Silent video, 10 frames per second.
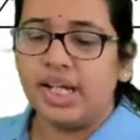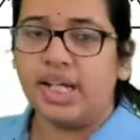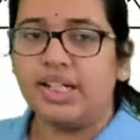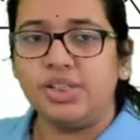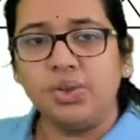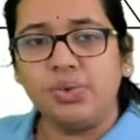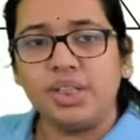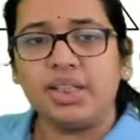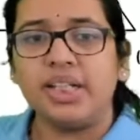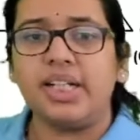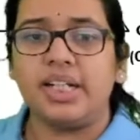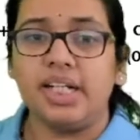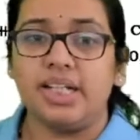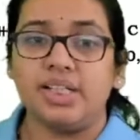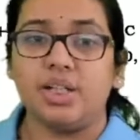And we will get
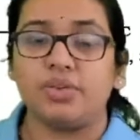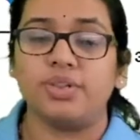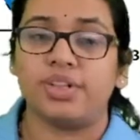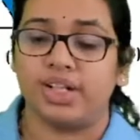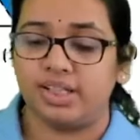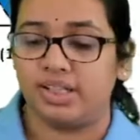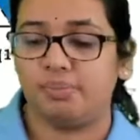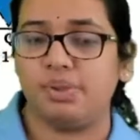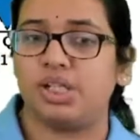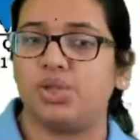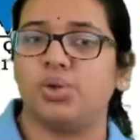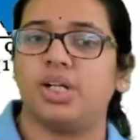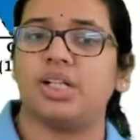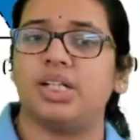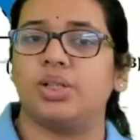area of a triangle
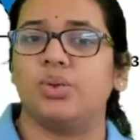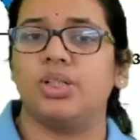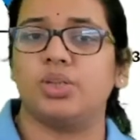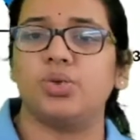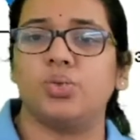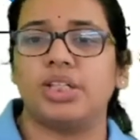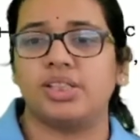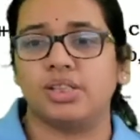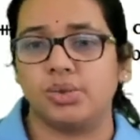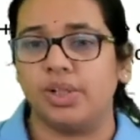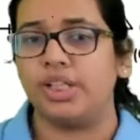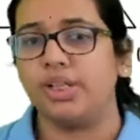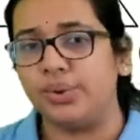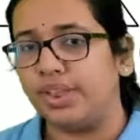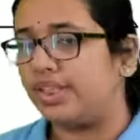PQR equal to 1 square
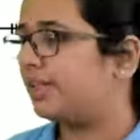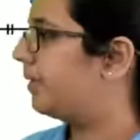unit.